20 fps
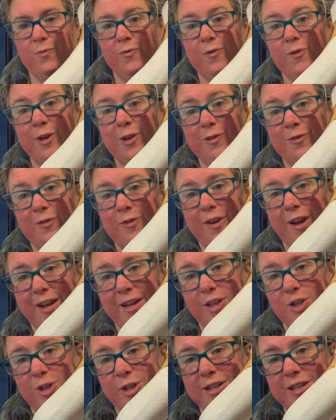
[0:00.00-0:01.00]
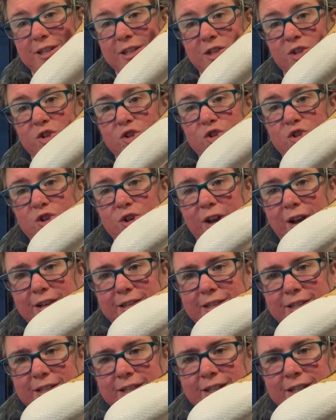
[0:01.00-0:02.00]
In fact, she is
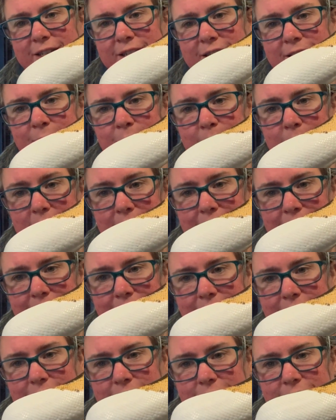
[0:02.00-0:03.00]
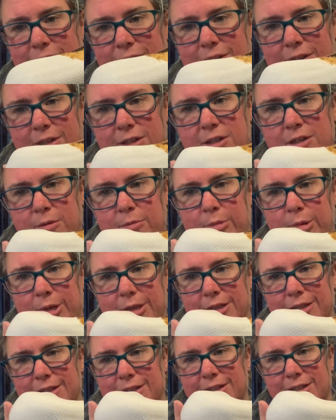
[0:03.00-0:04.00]
just big enough to
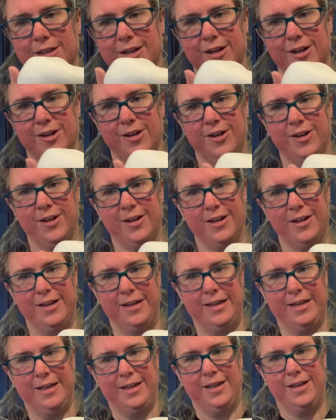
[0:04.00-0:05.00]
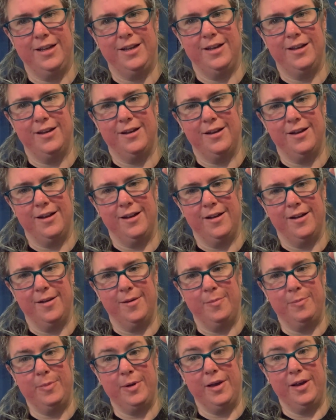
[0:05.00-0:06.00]
breed this year,
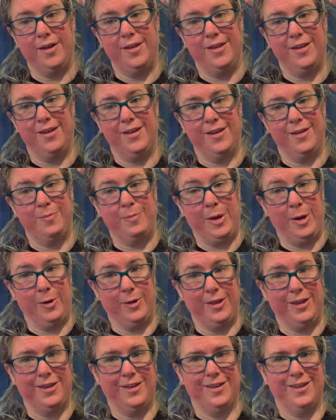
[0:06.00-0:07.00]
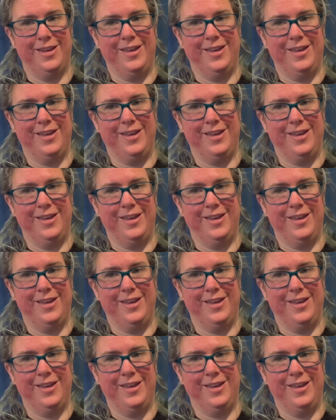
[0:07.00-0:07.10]
but barely.